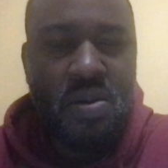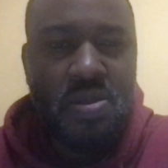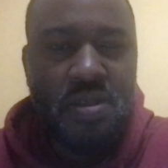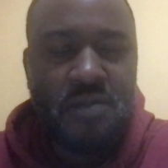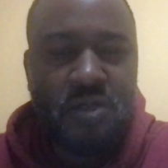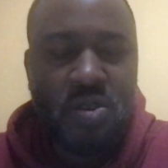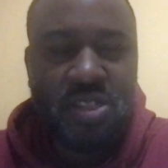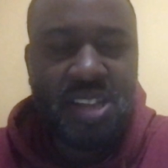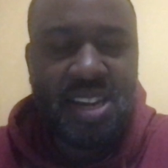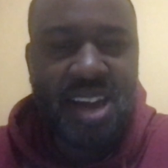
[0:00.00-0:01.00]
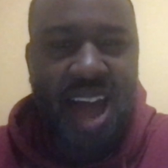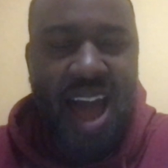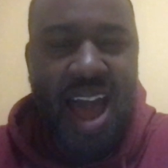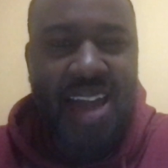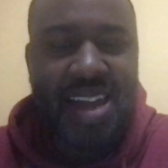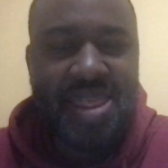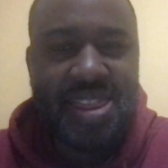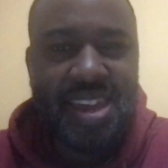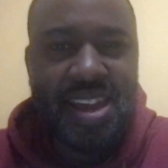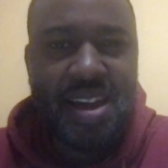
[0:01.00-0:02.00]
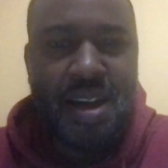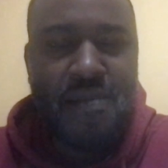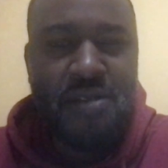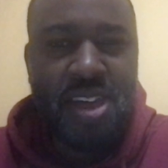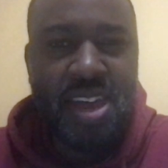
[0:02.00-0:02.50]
the first thing that I can think of